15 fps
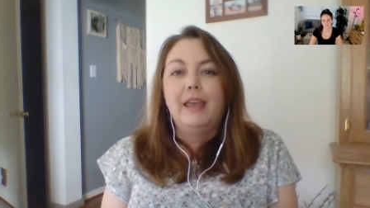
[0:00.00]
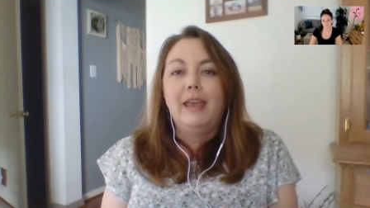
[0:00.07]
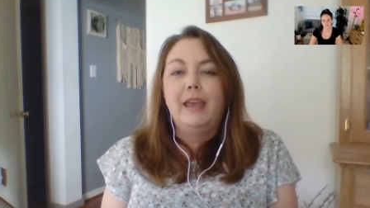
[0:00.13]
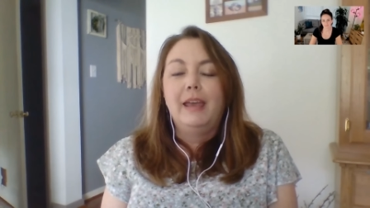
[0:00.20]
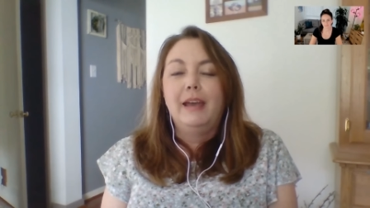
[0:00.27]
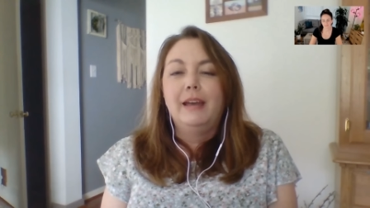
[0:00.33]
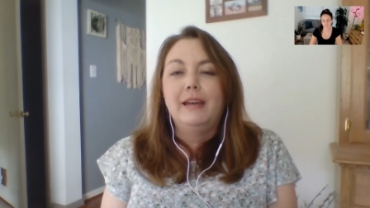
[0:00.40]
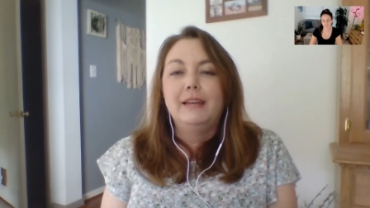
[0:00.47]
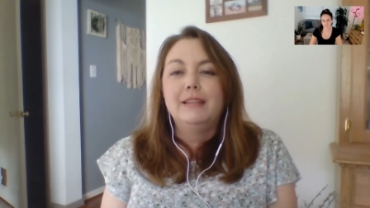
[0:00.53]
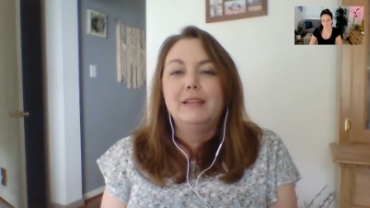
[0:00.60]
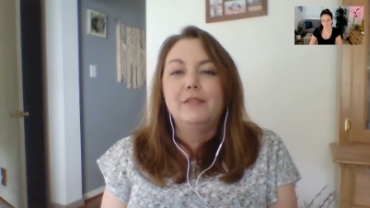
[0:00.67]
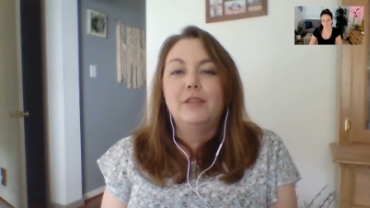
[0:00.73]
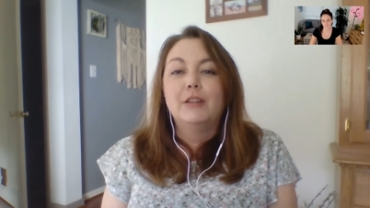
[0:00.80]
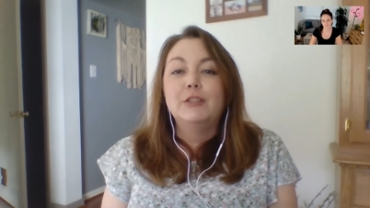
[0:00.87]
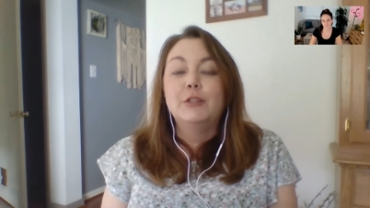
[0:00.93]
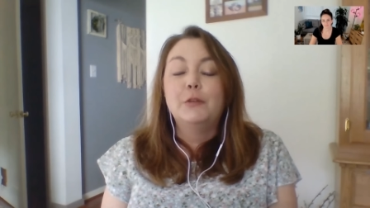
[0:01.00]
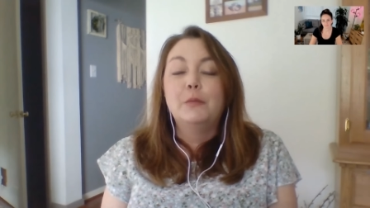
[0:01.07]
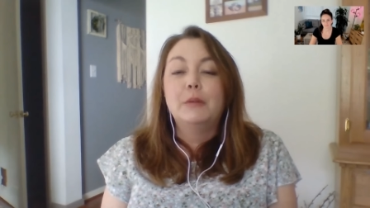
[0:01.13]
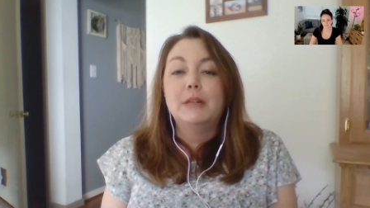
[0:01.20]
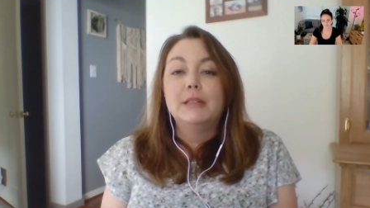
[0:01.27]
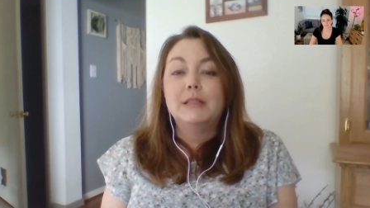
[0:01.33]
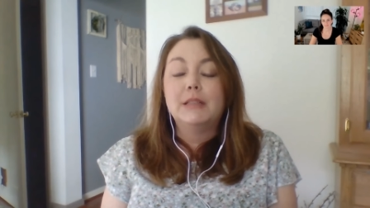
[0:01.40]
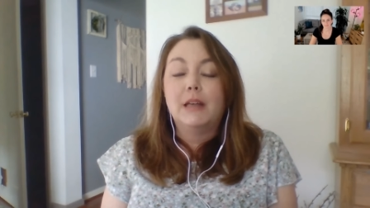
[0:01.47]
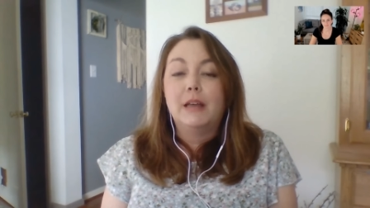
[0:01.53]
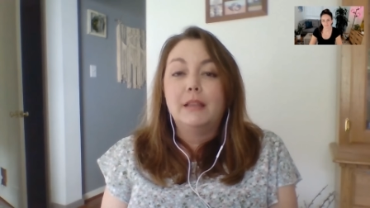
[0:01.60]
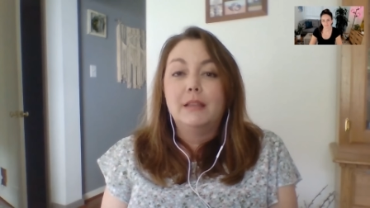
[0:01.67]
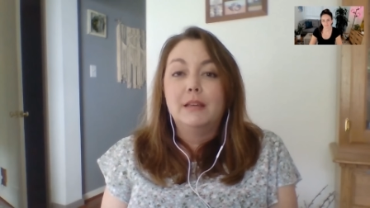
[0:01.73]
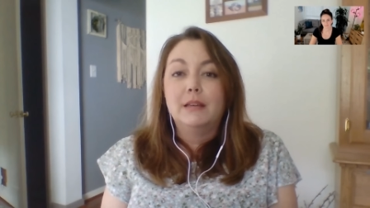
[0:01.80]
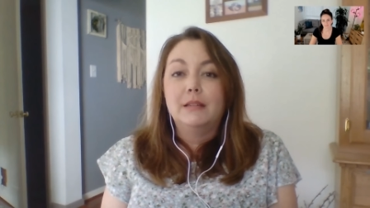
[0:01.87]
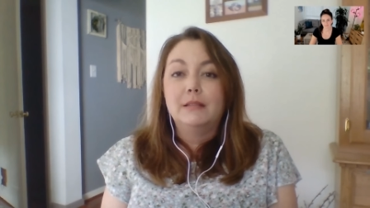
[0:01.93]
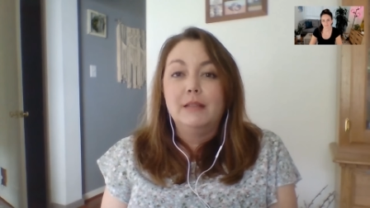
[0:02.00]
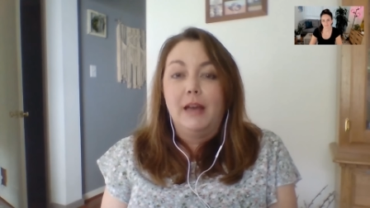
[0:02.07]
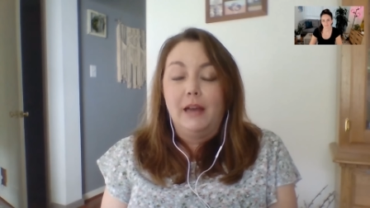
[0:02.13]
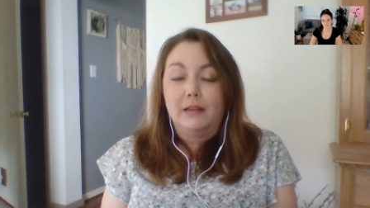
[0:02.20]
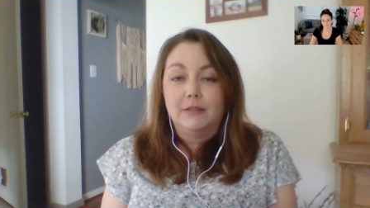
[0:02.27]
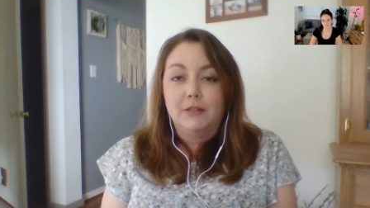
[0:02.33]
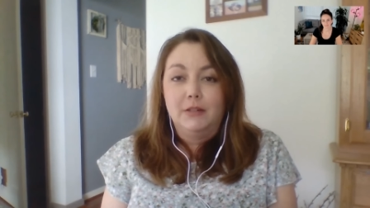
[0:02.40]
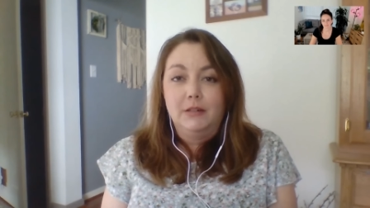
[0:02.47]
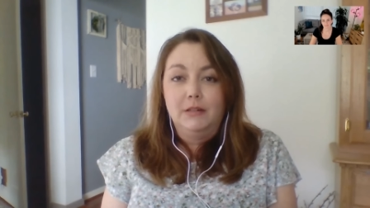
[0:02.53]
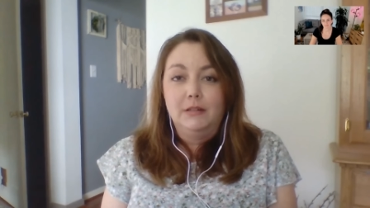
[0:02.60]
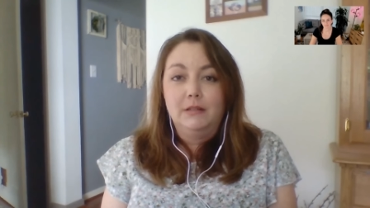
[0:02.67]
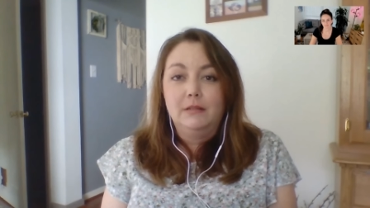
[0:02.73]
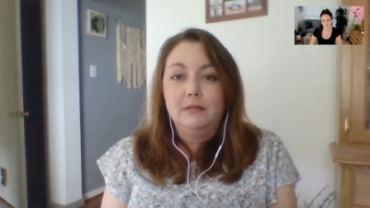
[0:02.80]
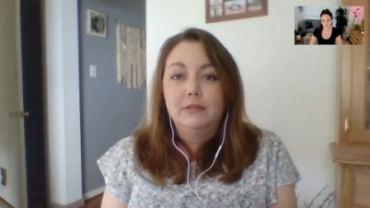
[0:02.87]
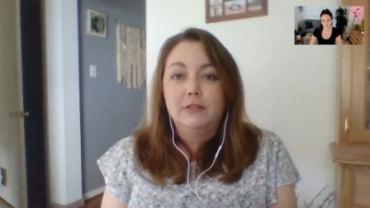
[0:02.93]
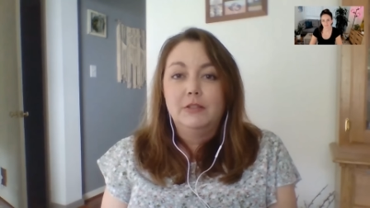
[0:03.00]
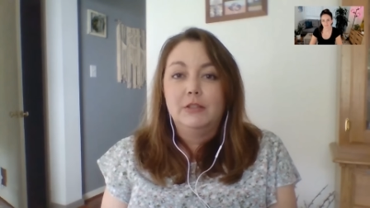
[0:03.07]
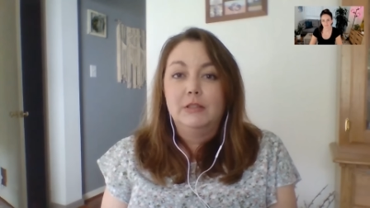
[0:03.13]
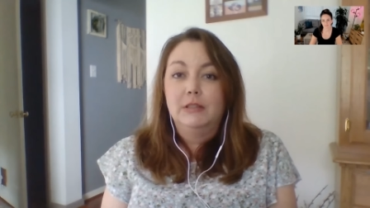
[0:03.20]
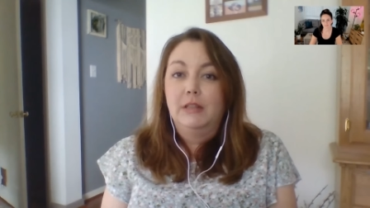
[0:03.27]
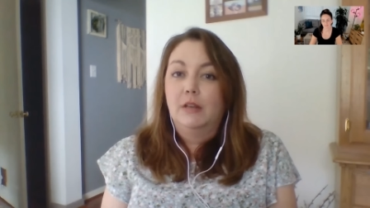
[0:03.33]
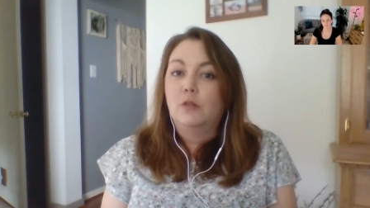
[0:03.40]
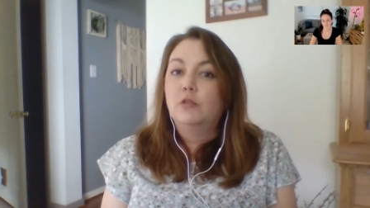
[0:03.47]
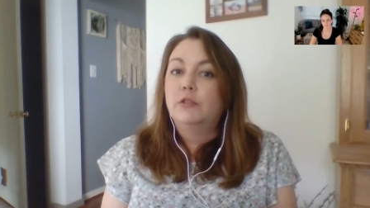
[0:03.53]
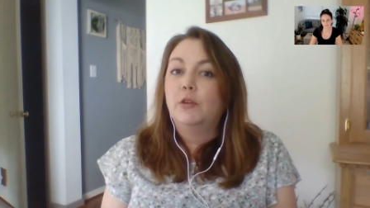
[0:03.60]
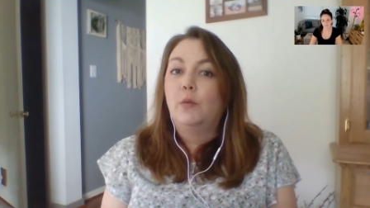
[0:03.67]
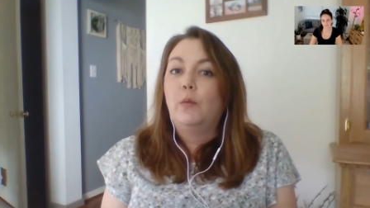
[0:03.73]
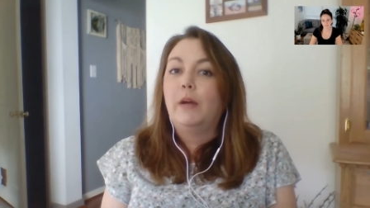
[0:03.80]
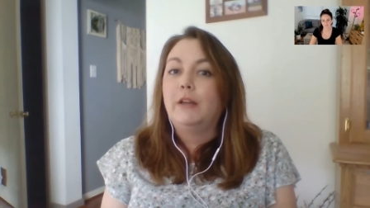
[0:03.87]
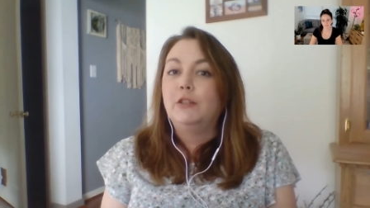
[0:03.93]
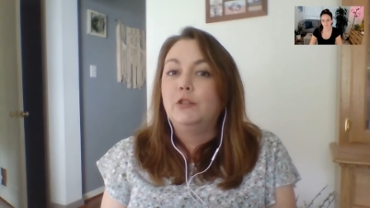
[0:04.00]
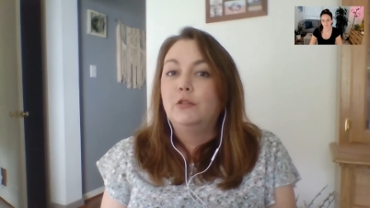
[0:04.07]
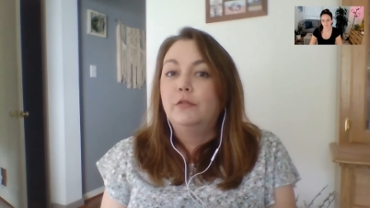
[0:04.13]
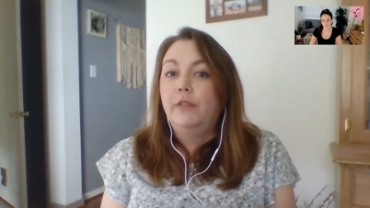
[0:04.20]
And eventually when I saw the doctor, she's like, so why'd you